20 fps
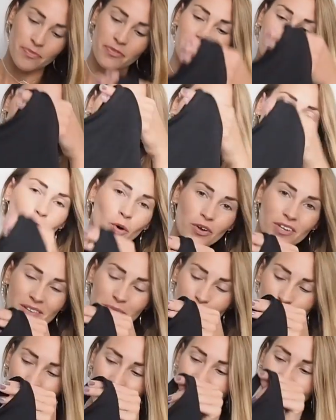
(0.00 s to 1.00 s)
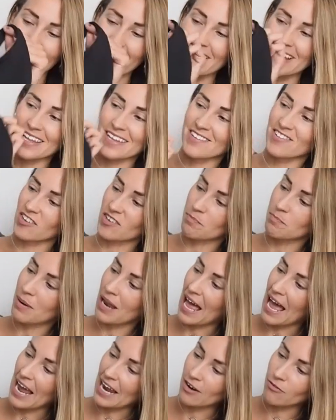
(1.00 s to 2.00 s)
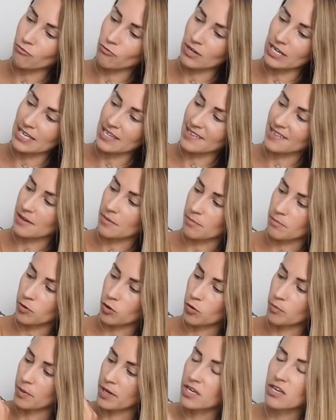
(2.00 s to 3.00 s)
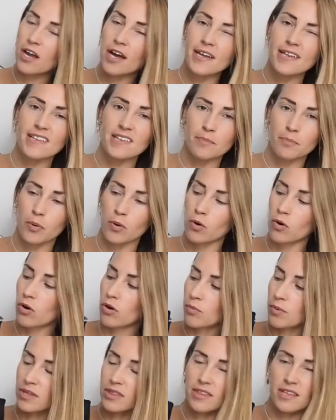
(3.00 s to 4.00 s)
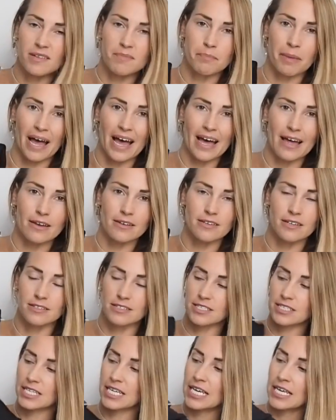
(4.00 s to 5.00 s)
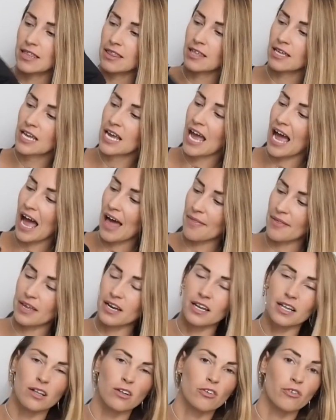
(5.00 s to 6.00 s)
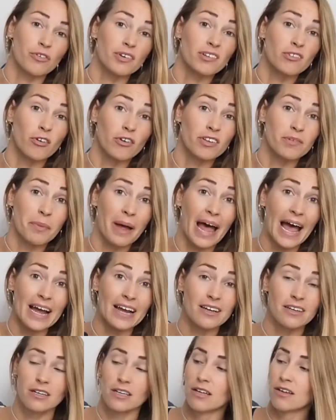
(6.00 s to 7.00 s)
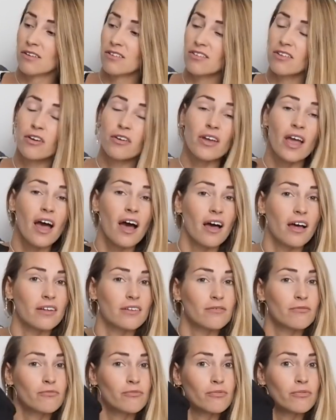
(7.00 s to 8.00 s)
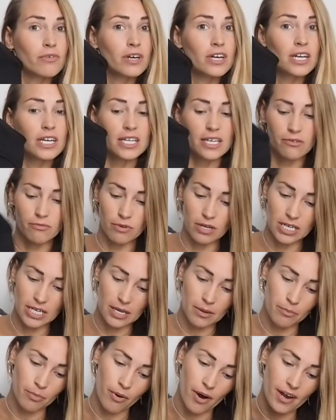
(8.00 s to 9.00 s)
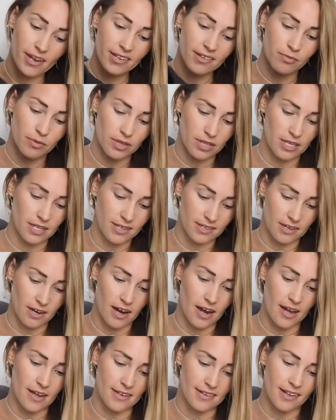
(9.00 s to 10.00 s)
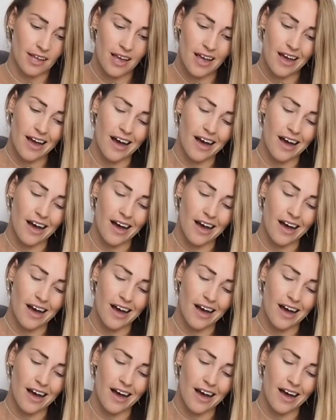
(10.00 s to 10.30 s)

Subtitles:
The sports bra is just black, really simple, but nice support with this band underneath, and then a little crisscross back. So yeah, really, really impressed with these guys.